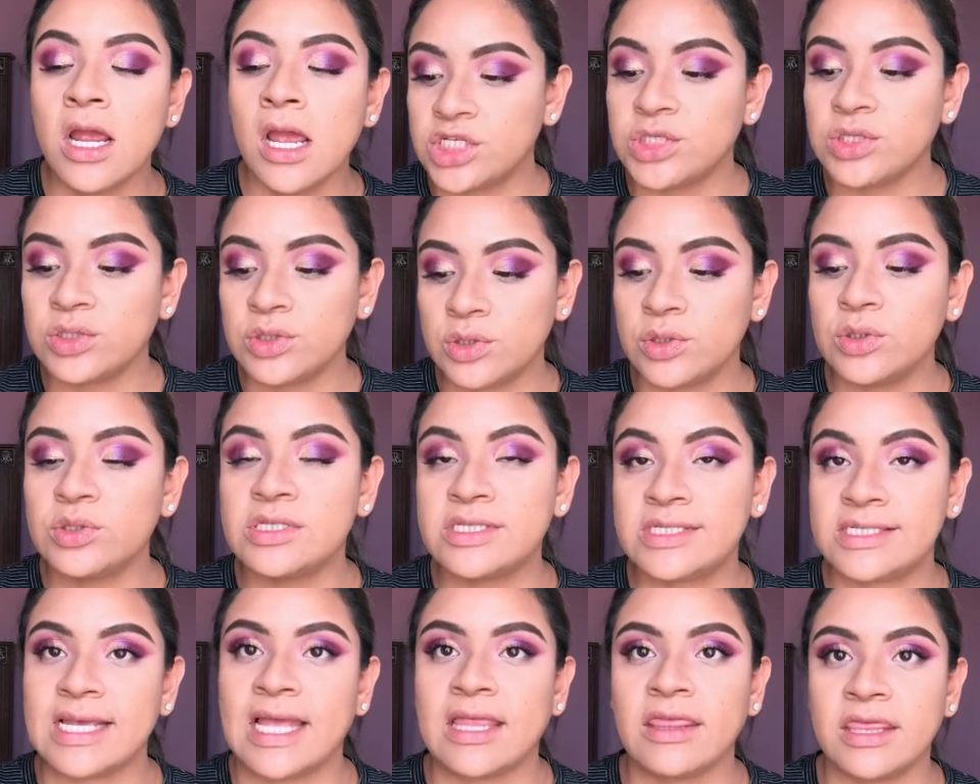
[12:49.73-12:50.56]
To
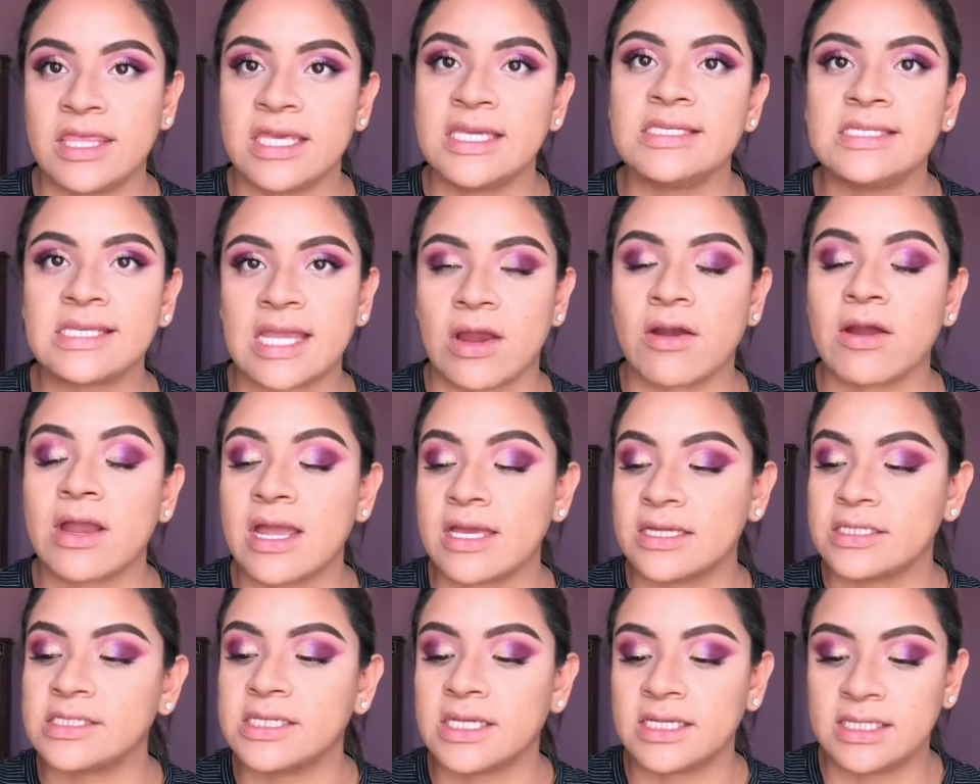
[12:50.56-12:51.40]
set these
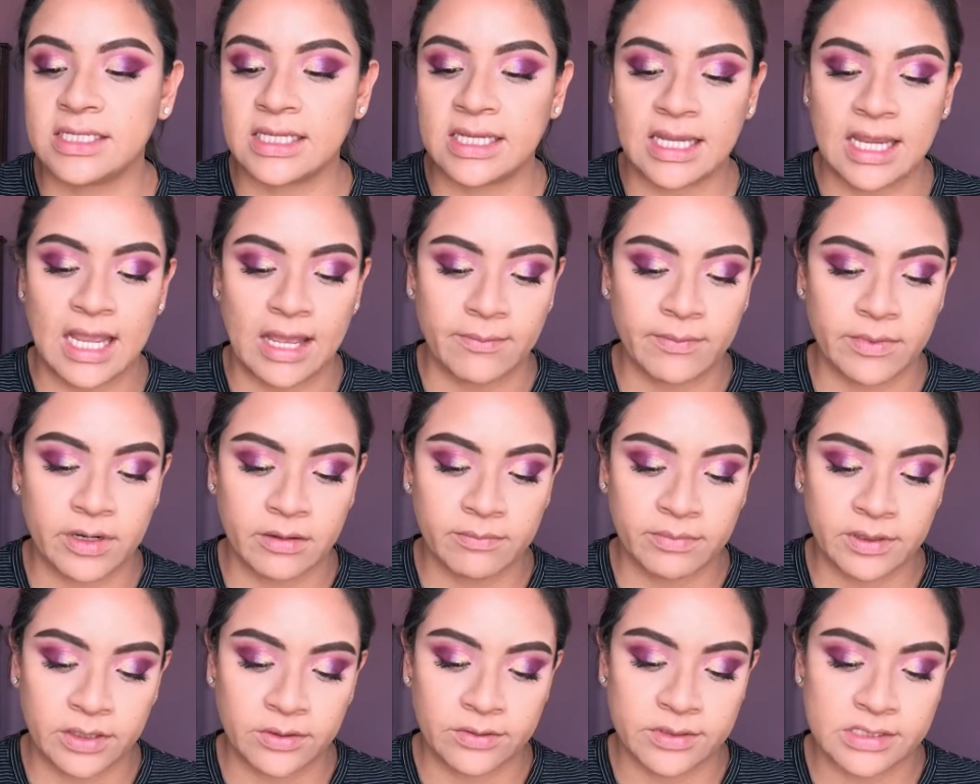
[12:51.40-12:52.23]
areas today, I'm gonna
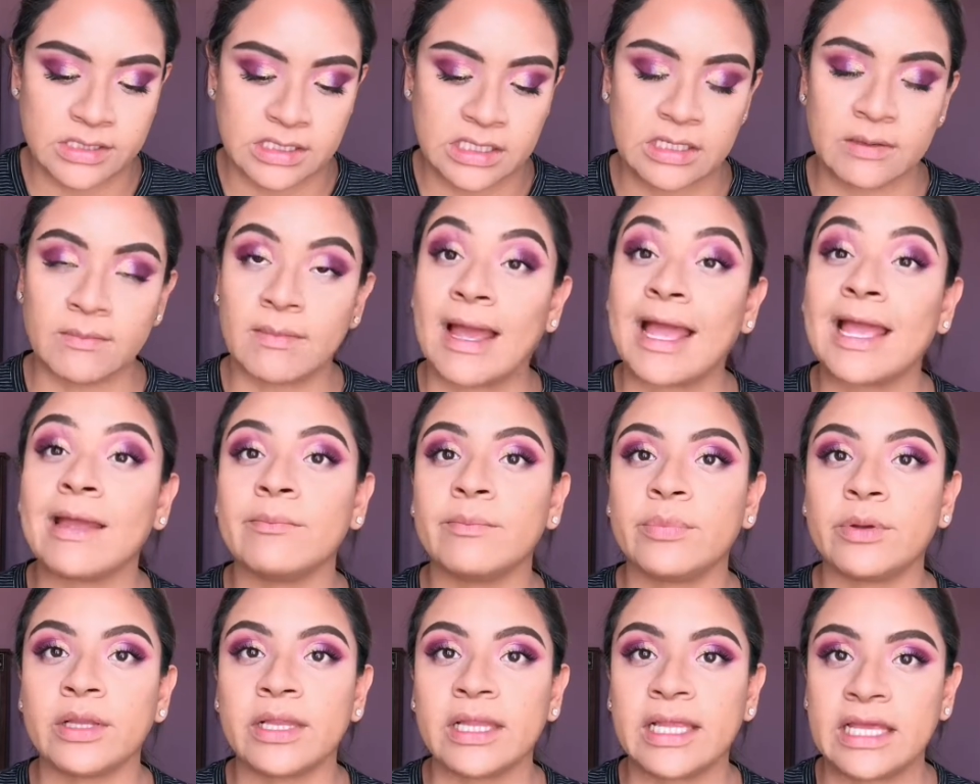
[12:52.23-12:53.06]
be using my
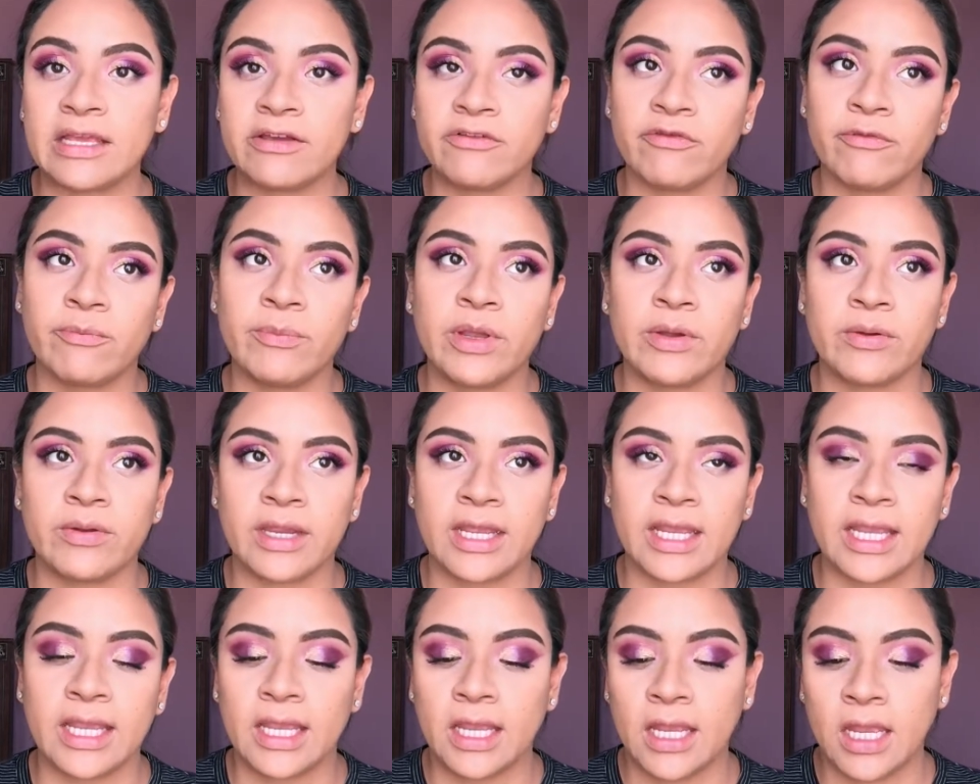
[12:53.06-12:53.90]
Believe
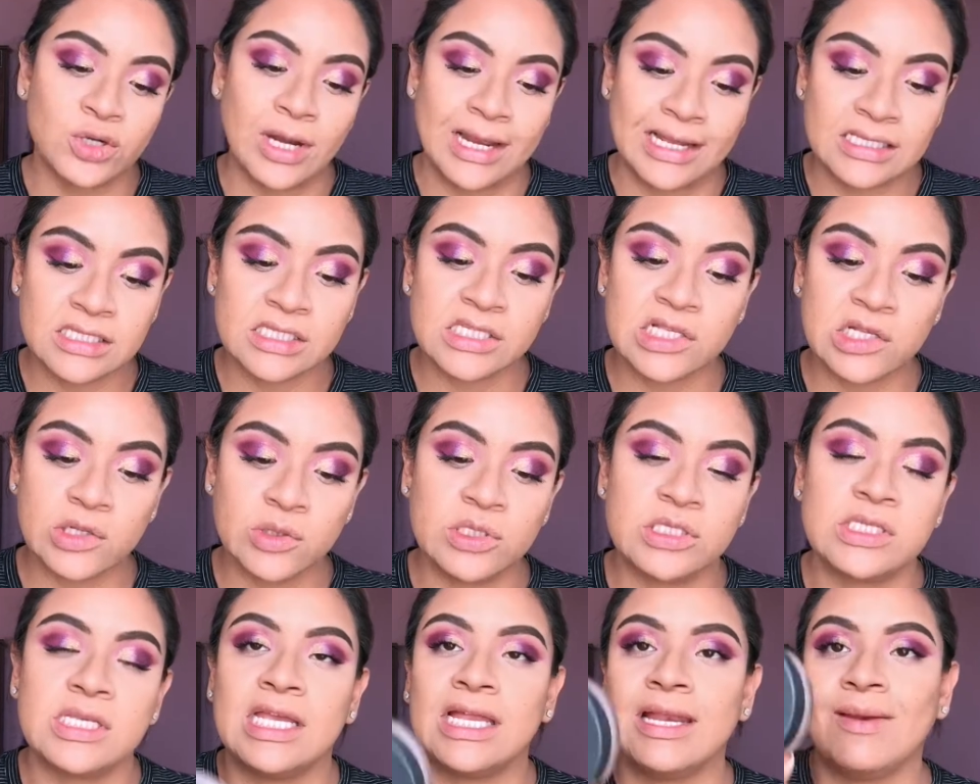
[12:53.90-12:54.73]
Beauty
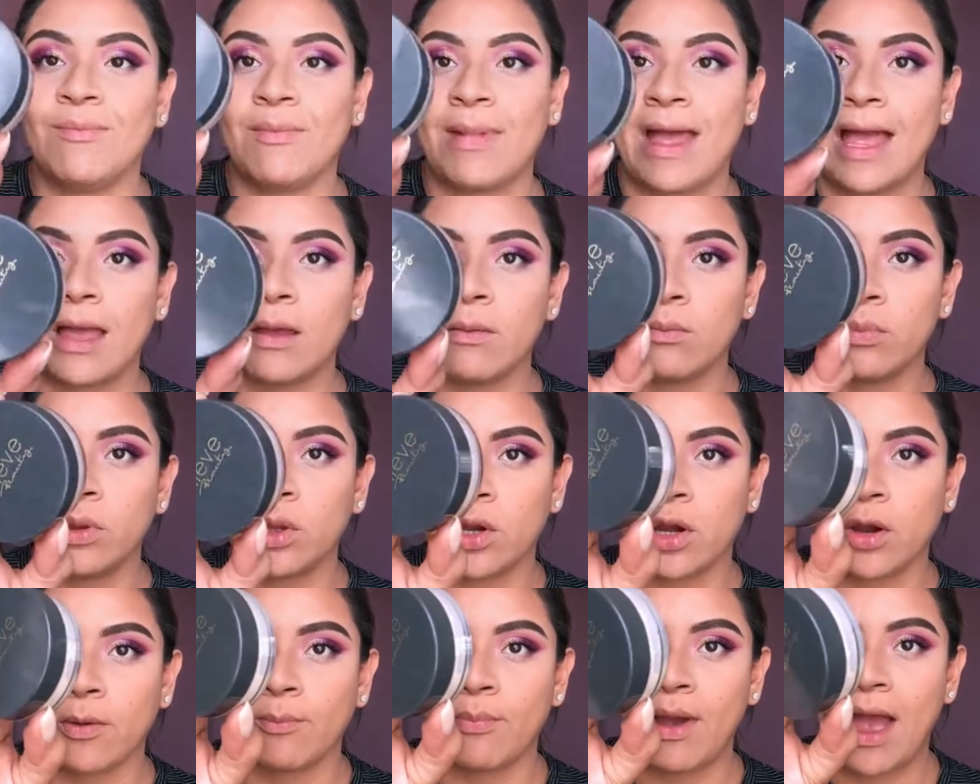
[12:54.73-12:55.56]
Translucent Matte
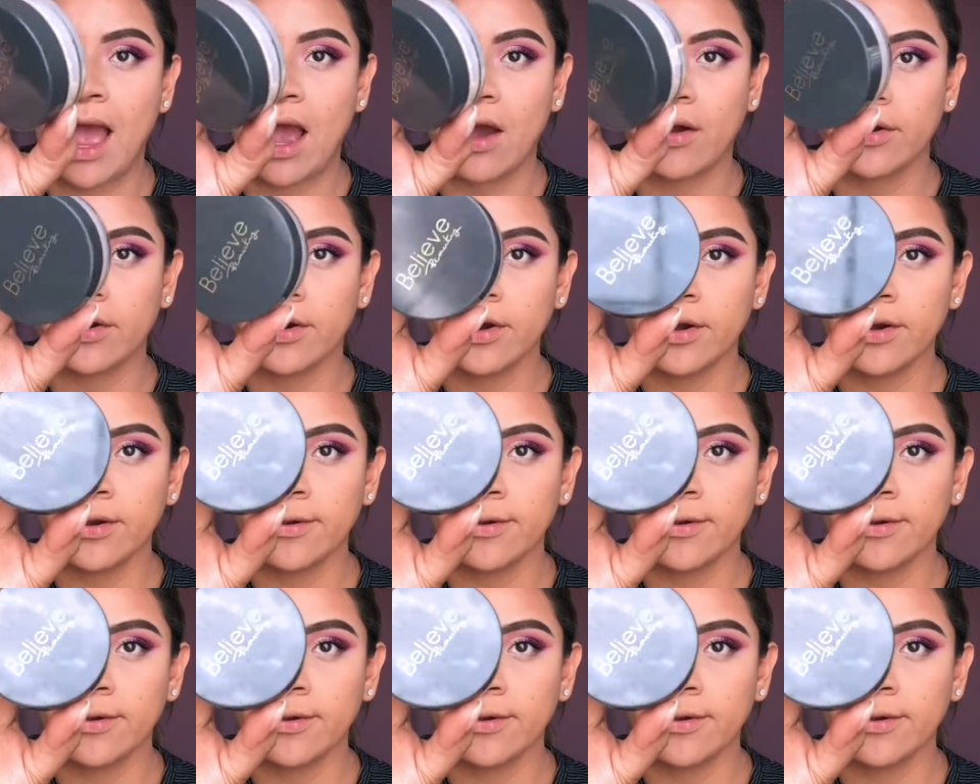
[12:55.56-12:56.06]
Blur Powder.